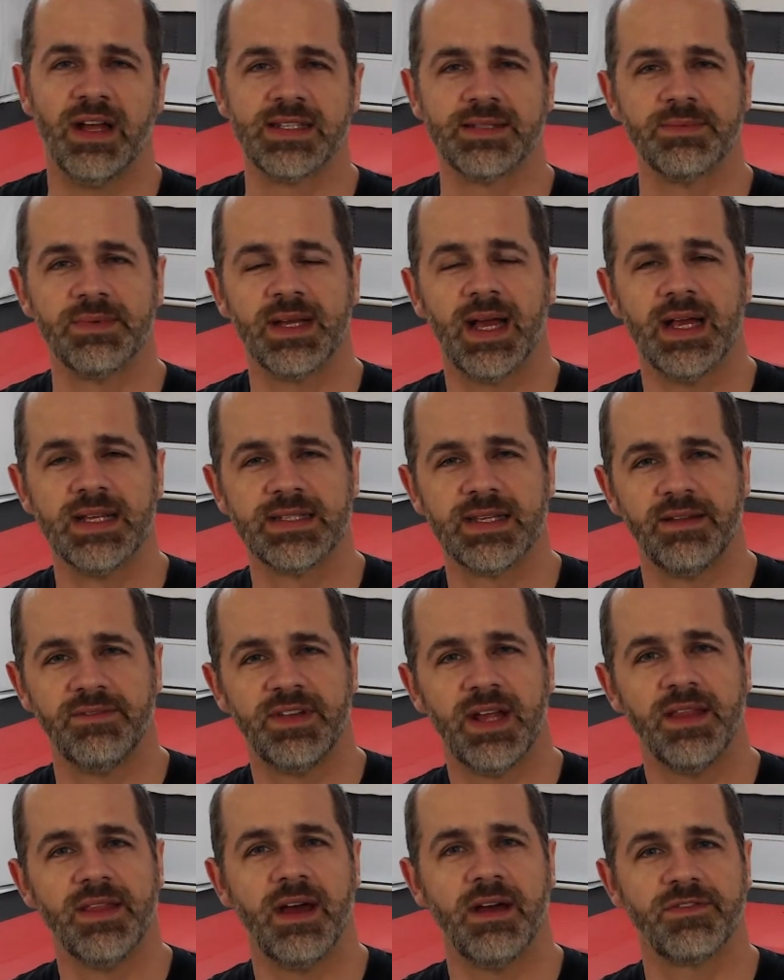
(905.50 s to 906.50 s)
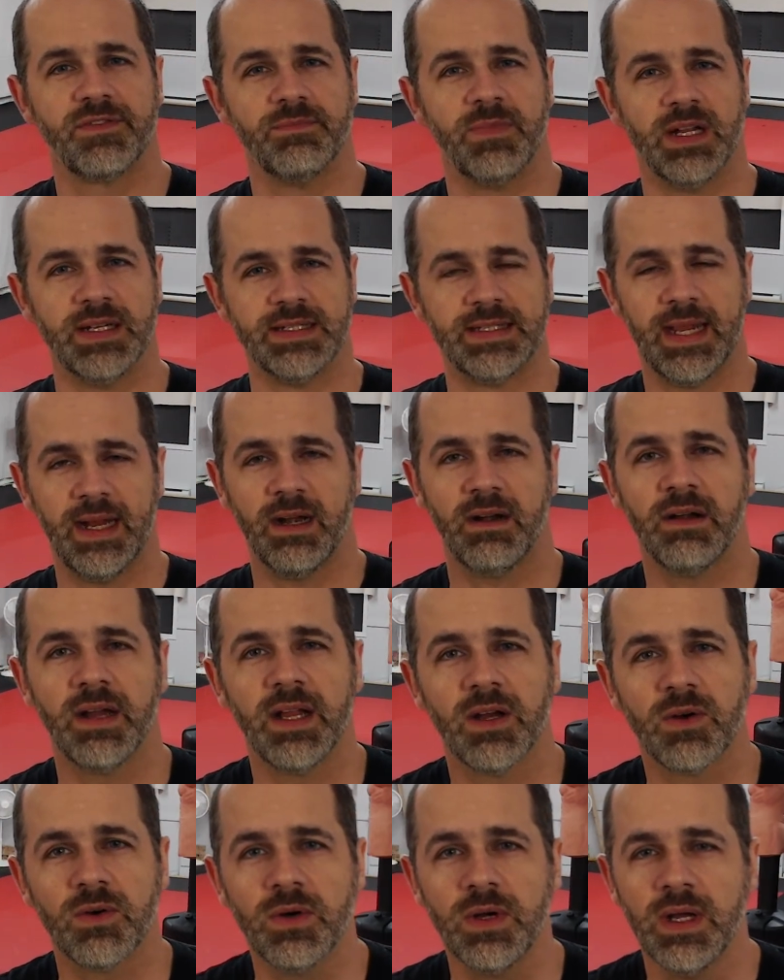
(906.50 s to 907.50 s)
some guys that have done that from
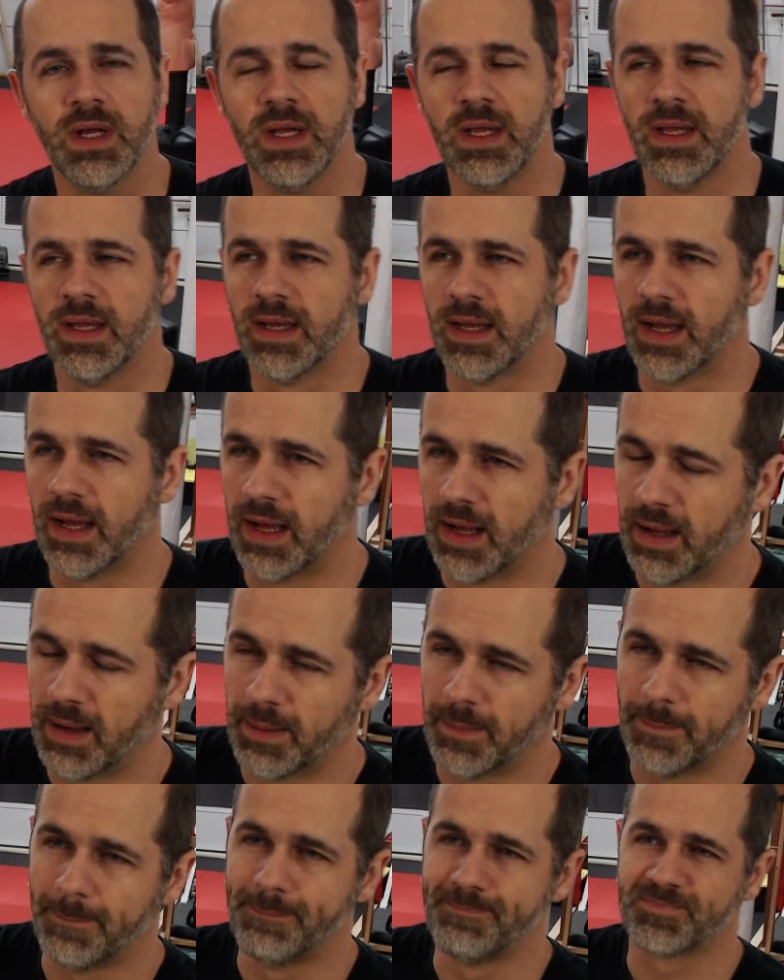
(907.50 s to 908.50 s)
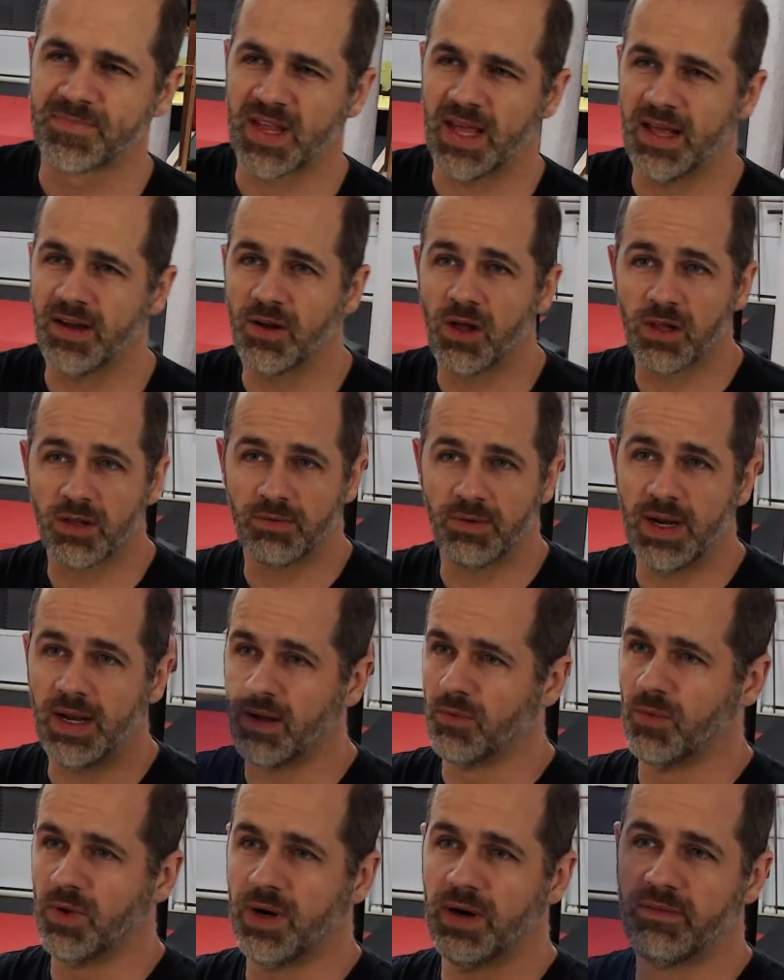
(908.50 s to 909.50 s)
Ontario, and all
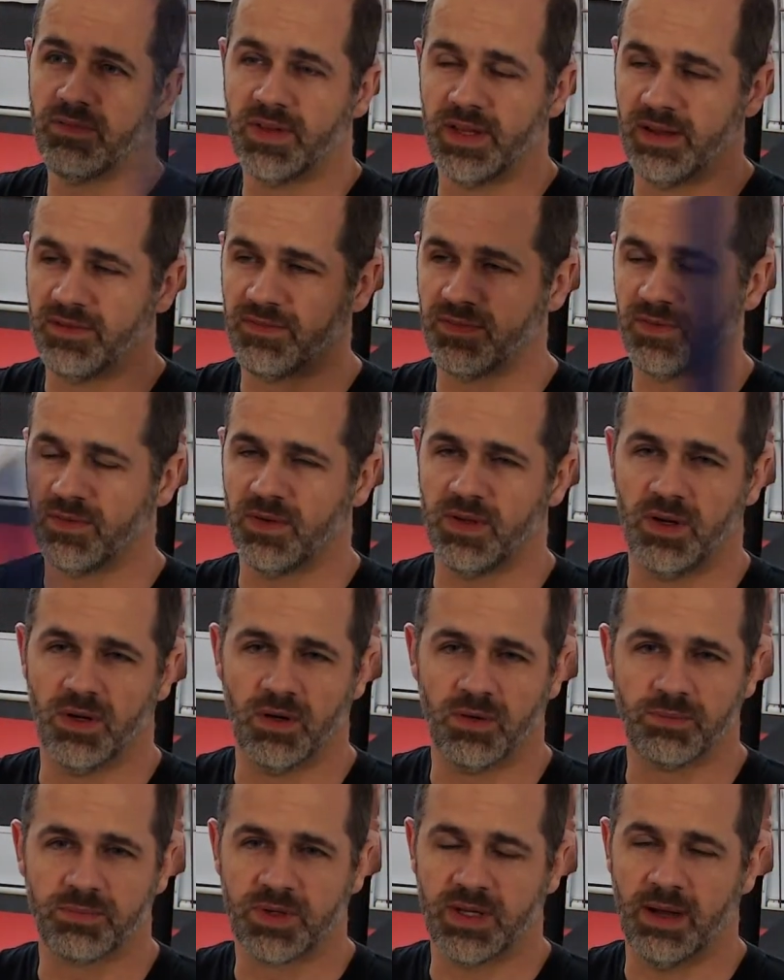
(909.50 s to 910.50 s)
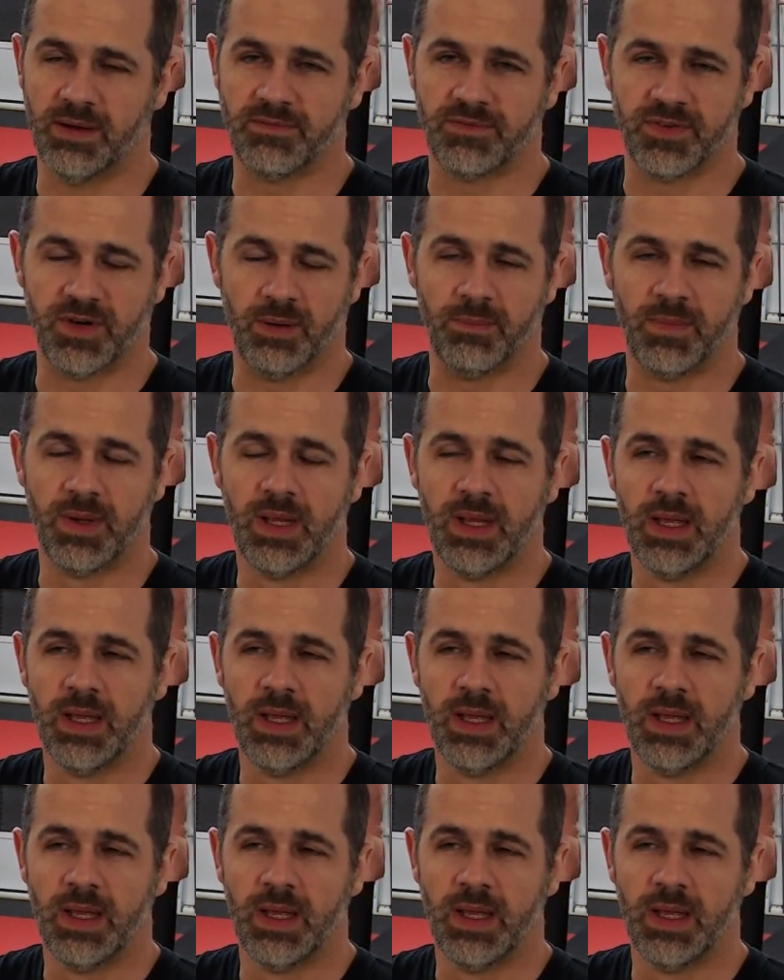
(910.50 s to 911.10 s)
around, wherever they've come from.